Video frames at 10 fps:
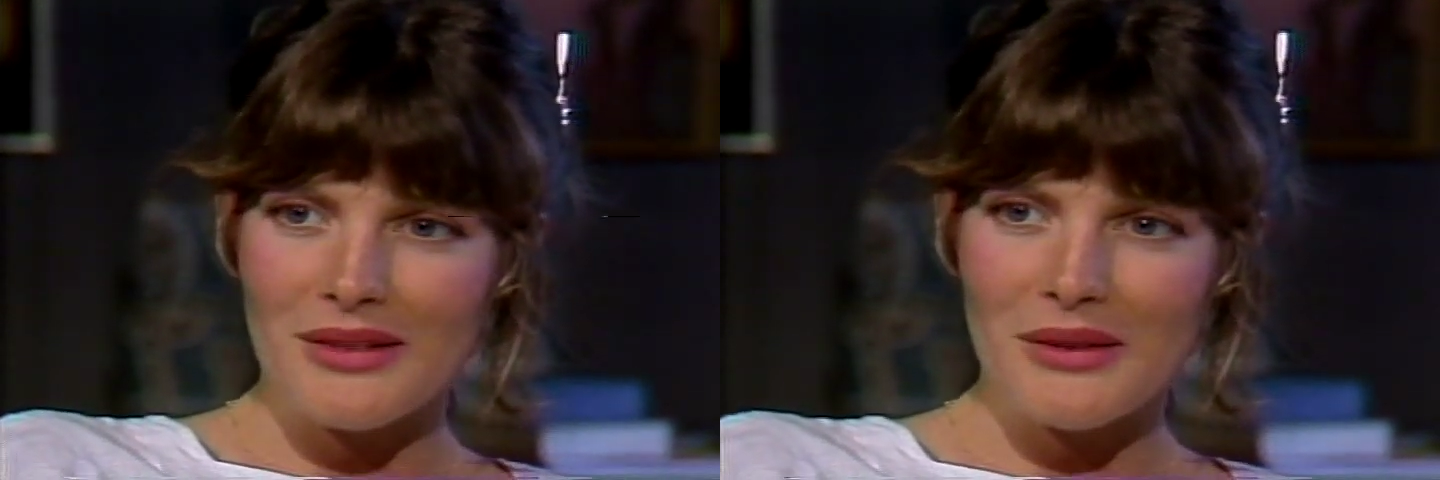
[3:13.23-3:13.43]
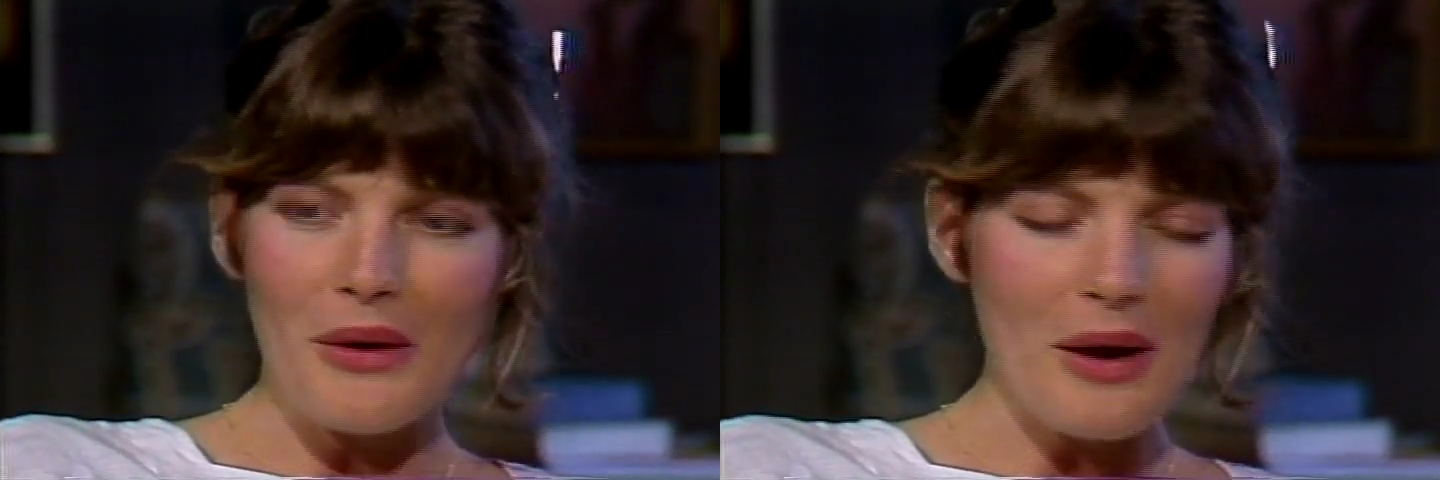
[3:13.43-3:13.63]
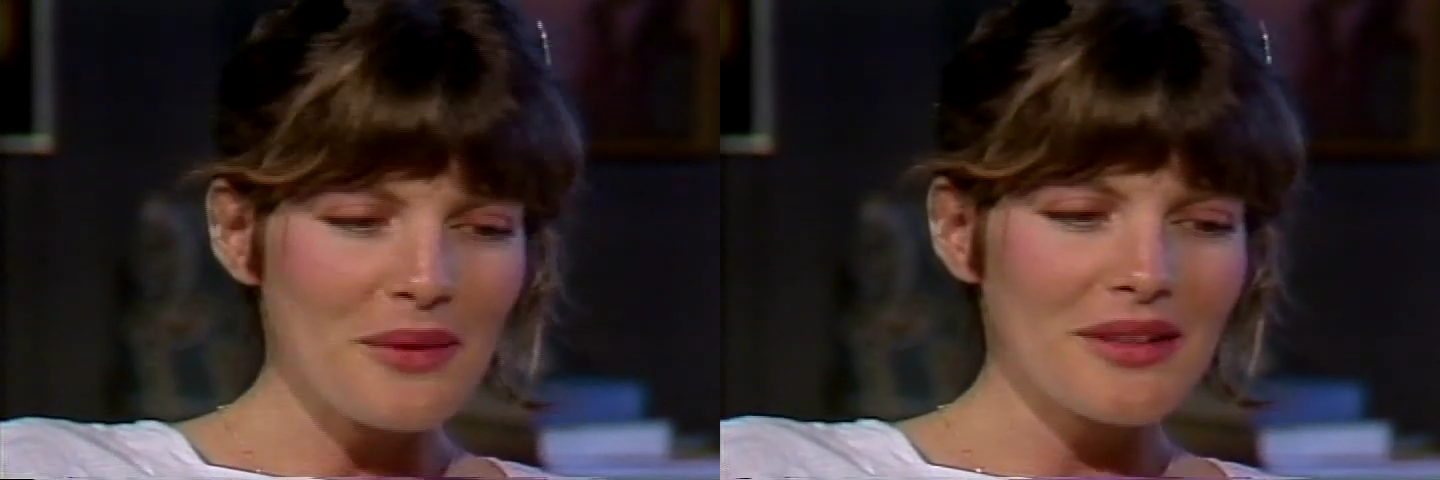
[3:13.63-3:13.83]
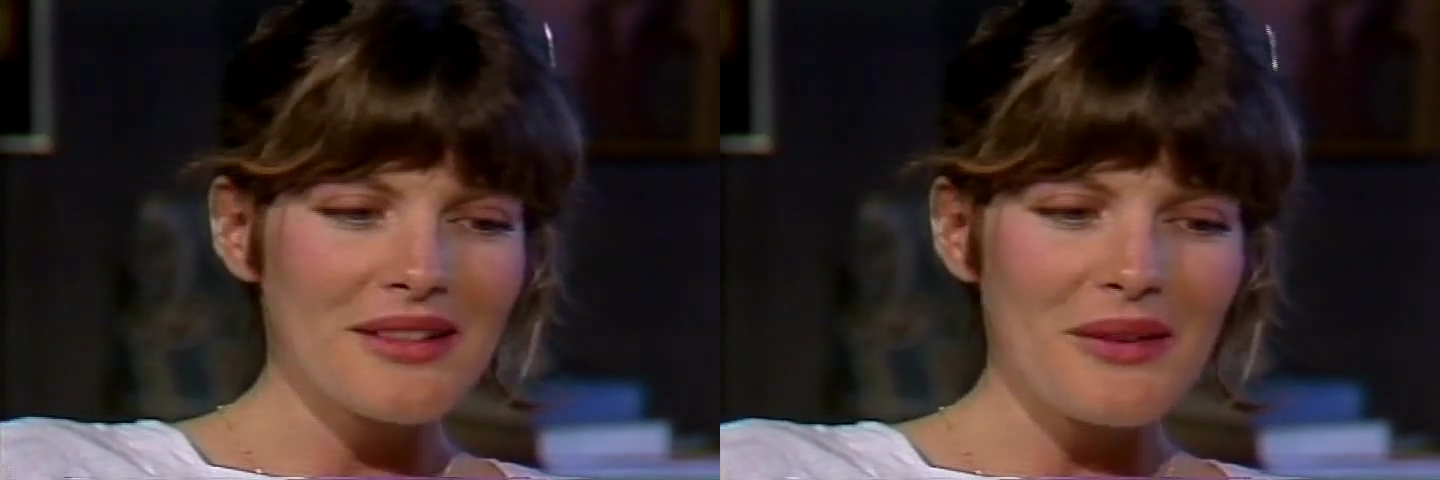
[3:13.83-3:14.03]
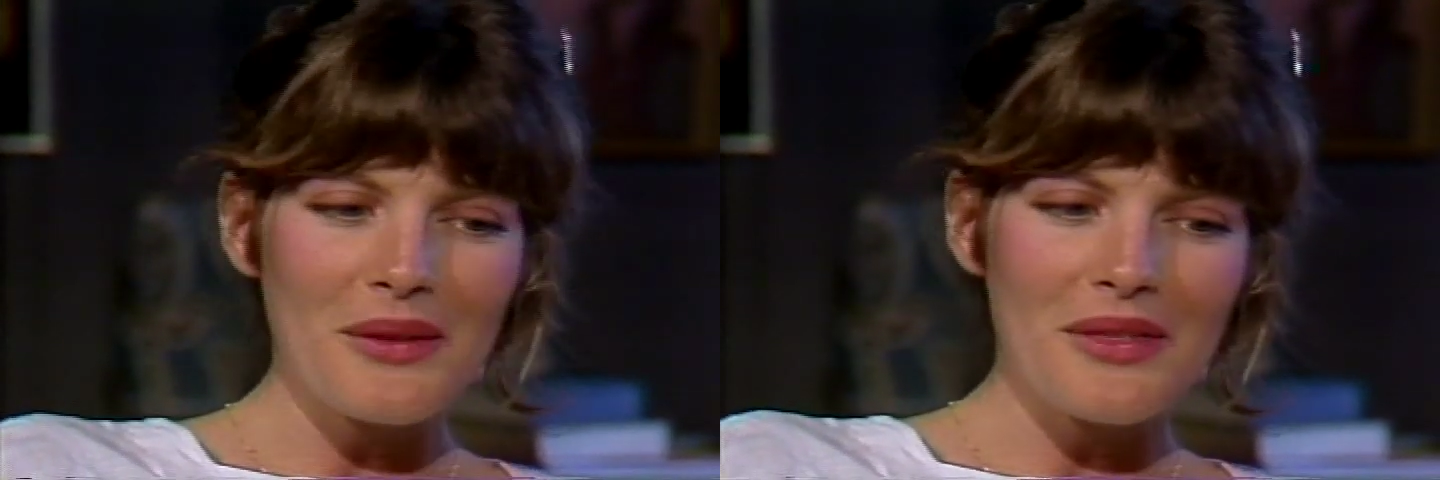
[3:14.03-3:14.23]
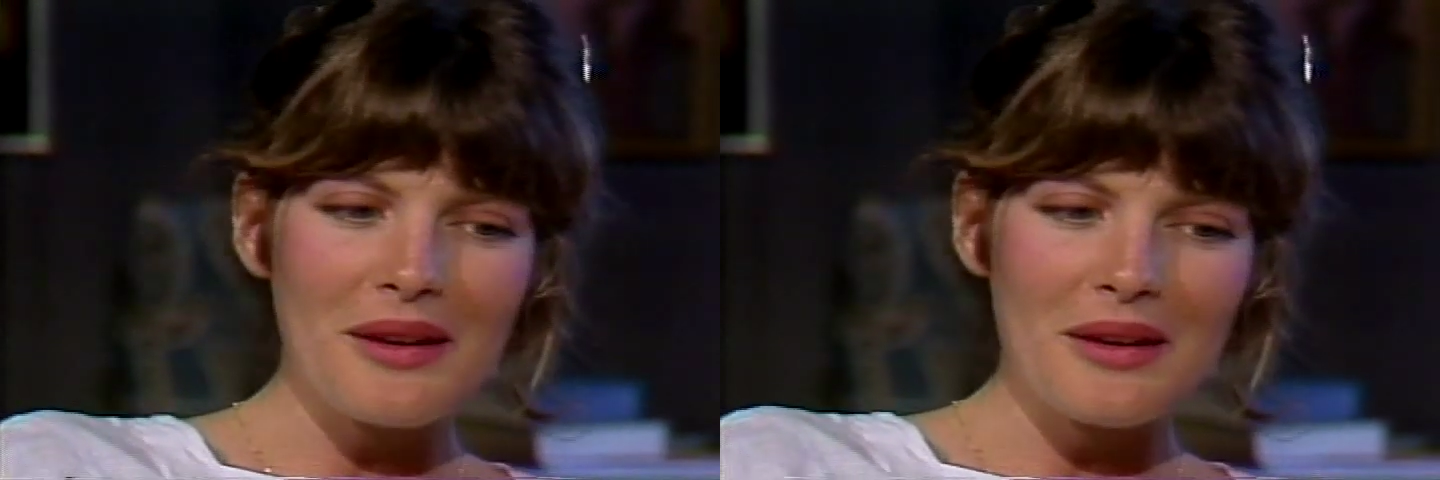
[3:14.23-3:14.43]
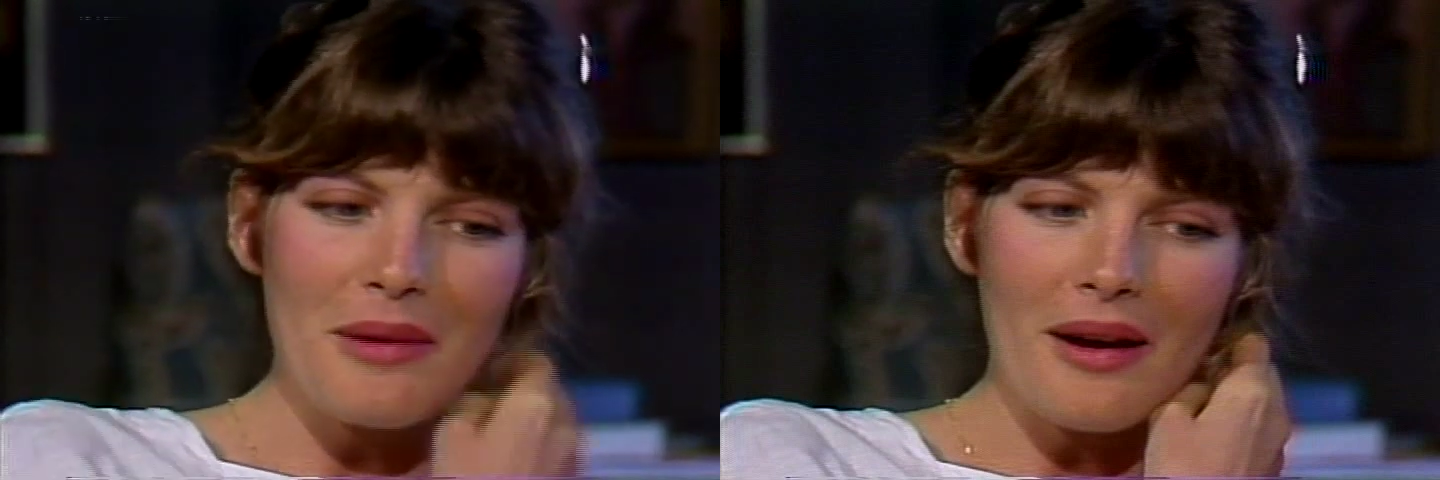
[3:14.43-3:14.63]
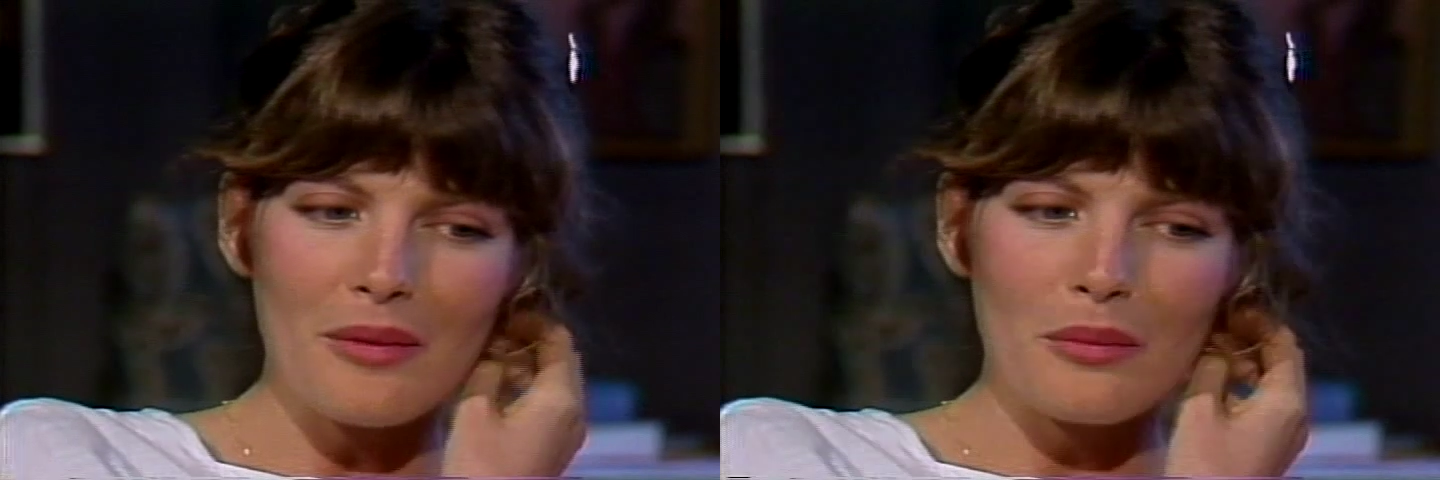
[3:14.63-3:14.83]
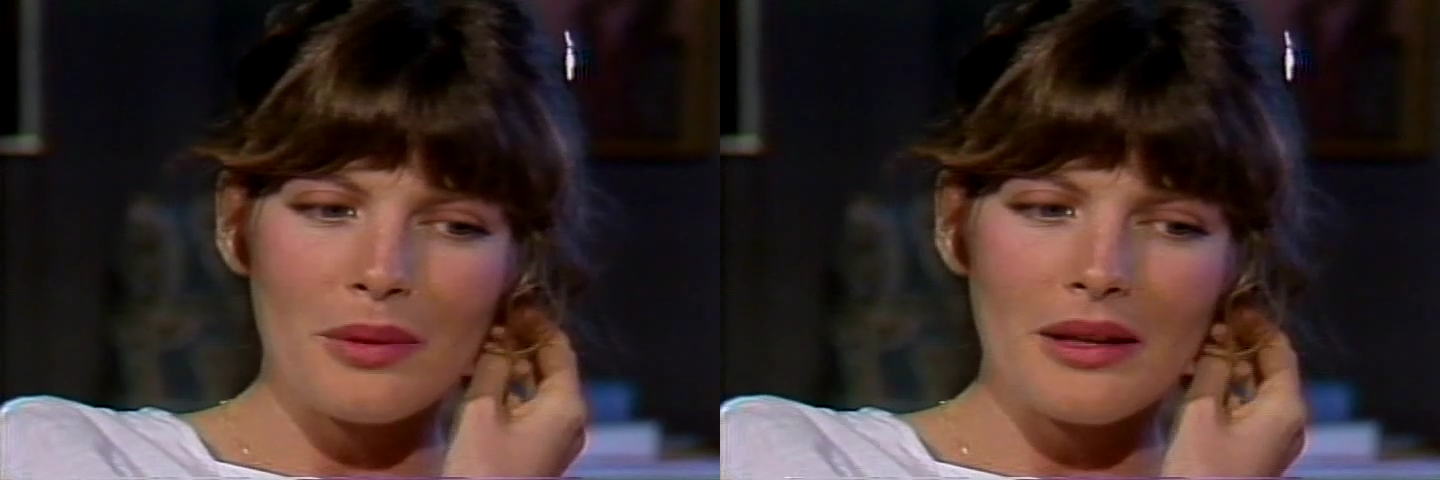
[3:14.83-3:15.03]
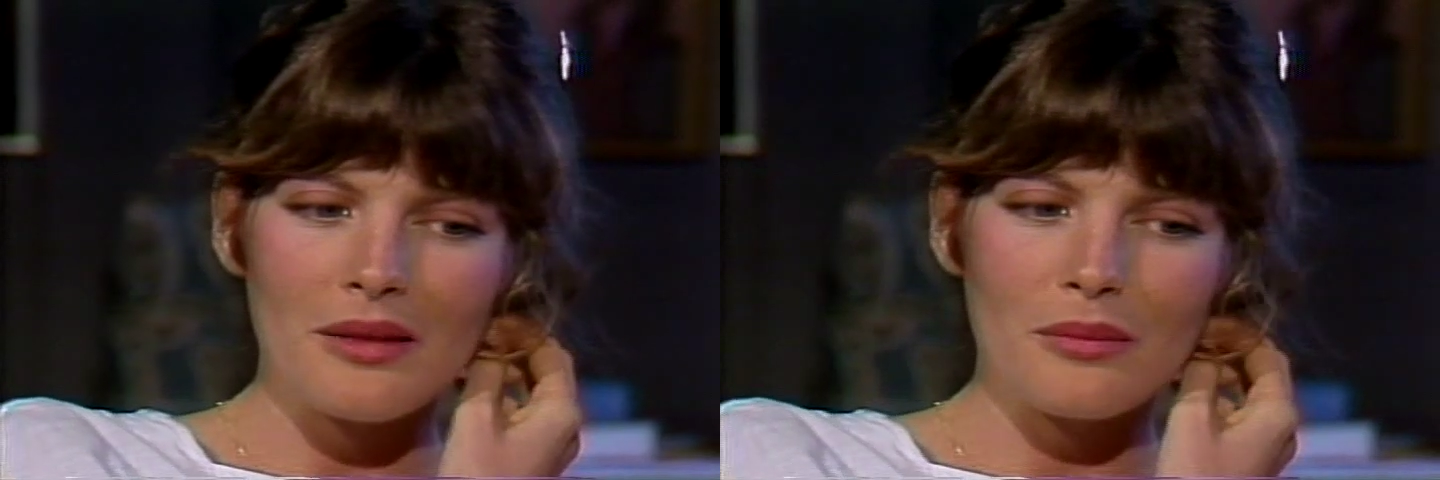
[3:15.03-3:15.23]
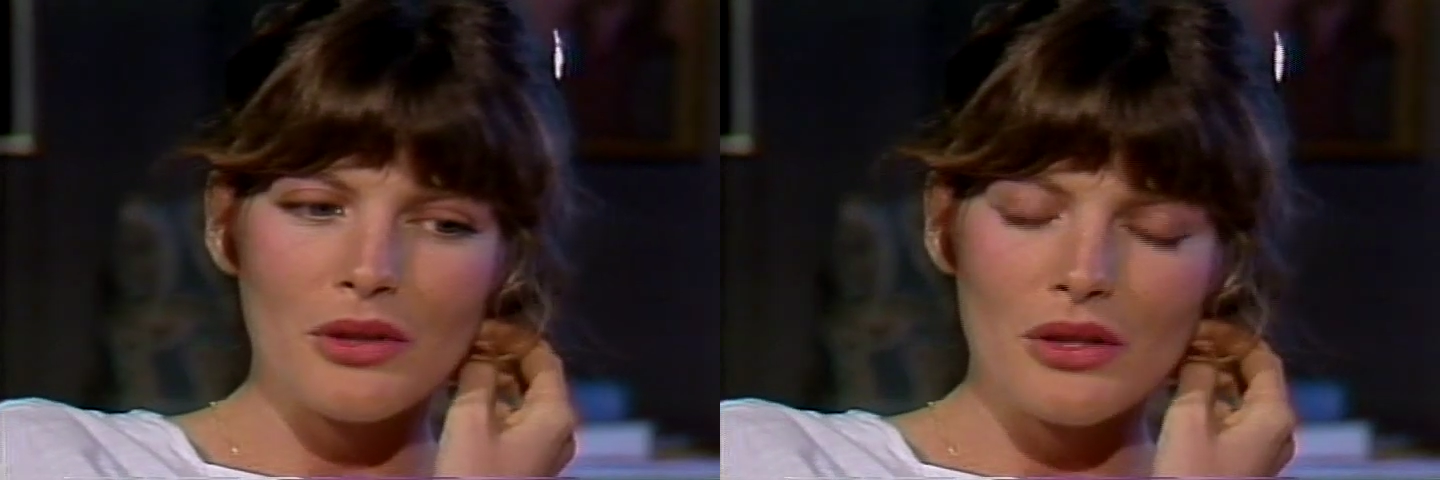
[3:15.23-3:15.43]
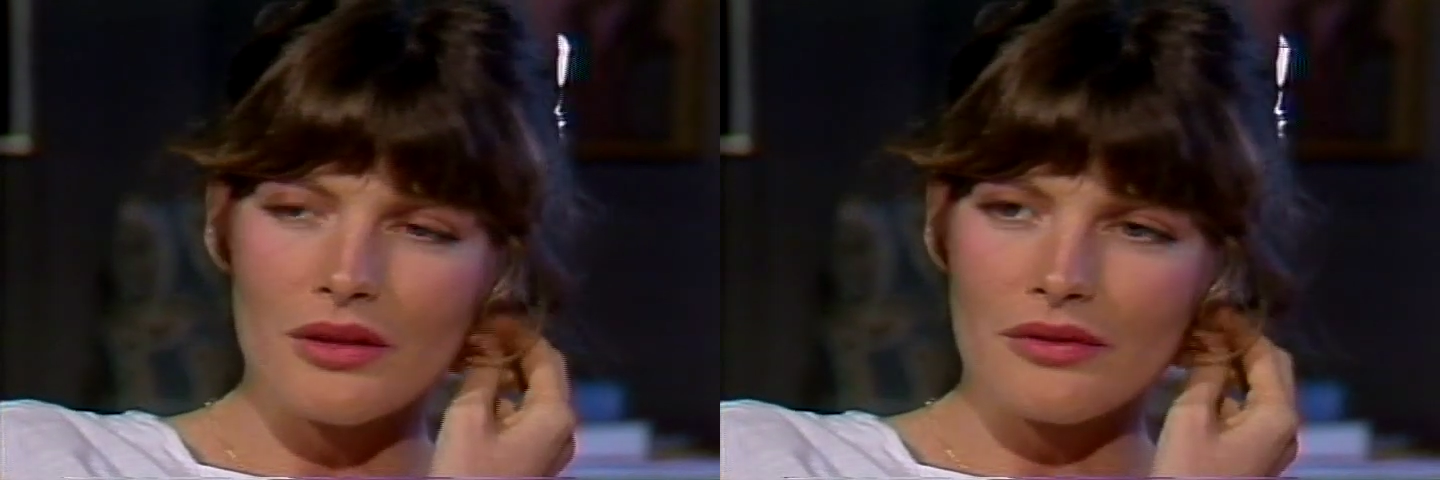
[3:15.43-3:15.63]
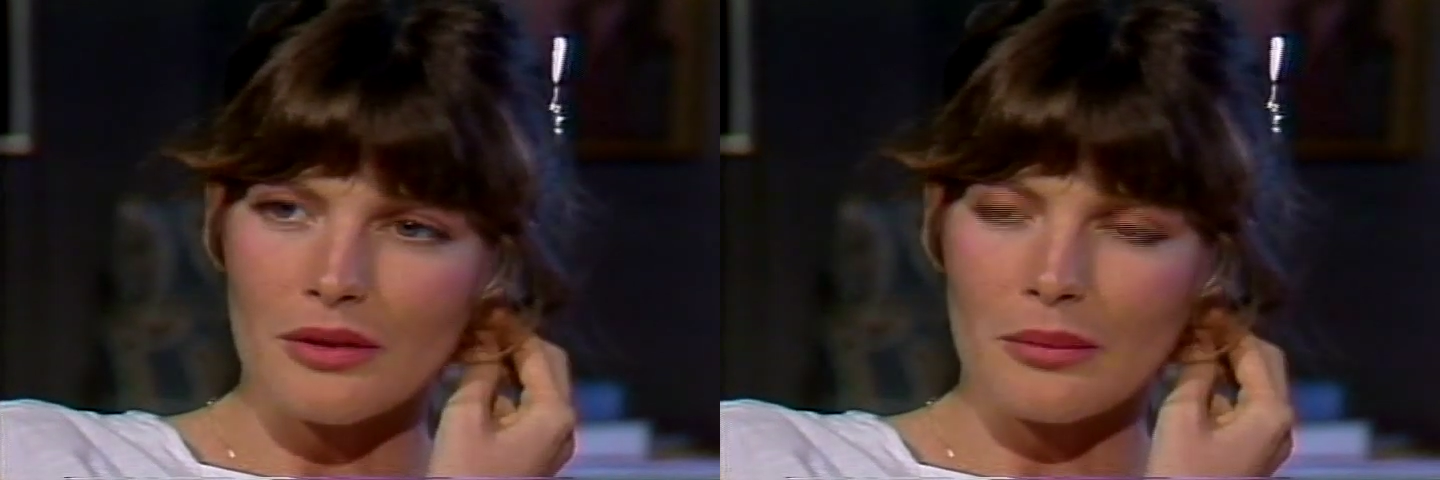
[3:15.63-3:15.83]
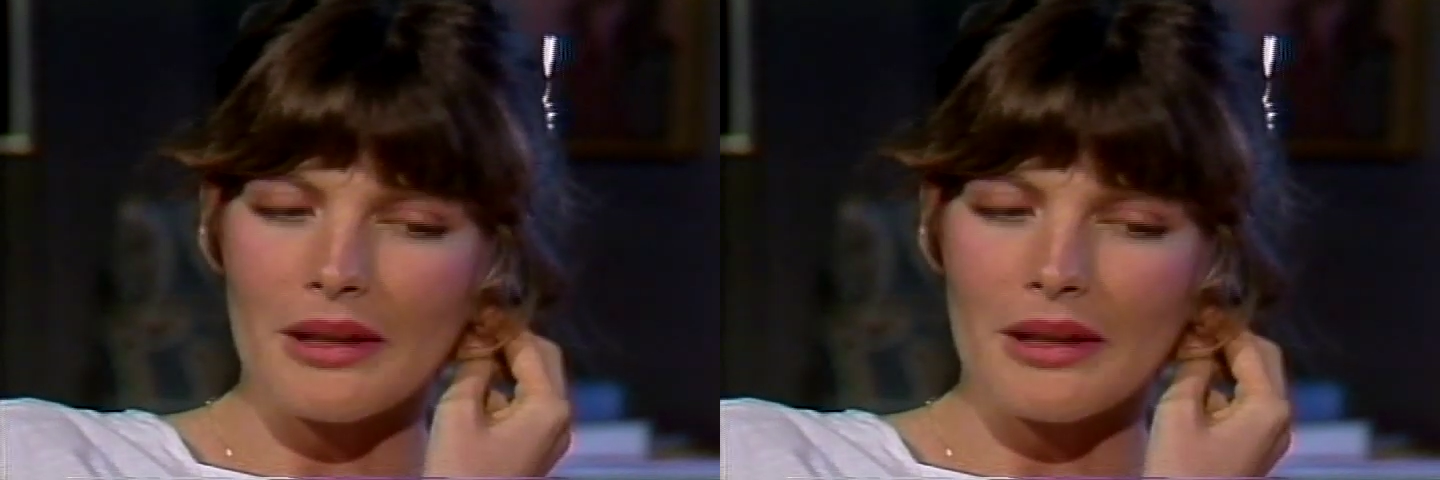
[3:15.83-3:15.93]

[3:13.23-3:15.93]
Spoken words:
You know, I really don't think about being beautiful,